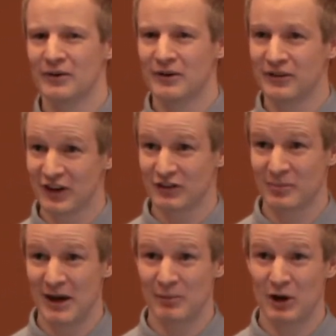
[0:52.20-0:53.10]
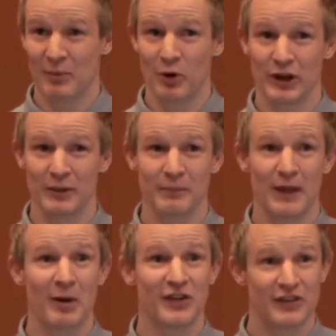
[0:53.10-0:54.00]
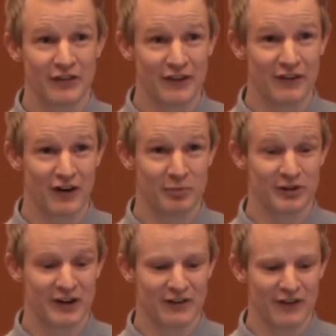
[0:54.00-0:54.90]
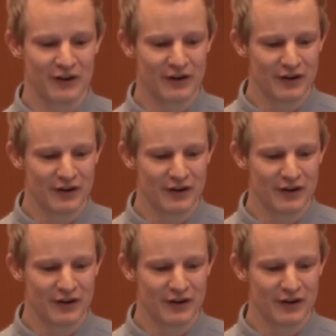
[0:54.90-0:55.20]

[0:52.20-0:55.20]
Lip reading: is actually made by our body, about 75% of it.